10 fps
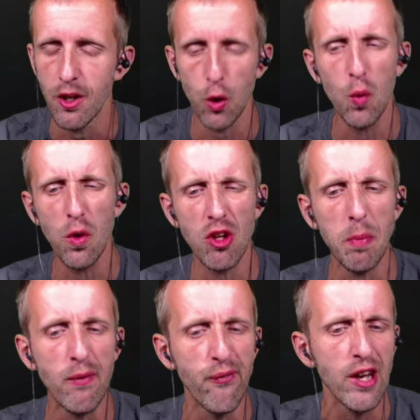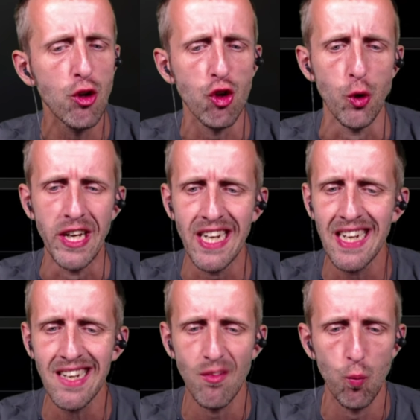you don't want to be fail tuning and I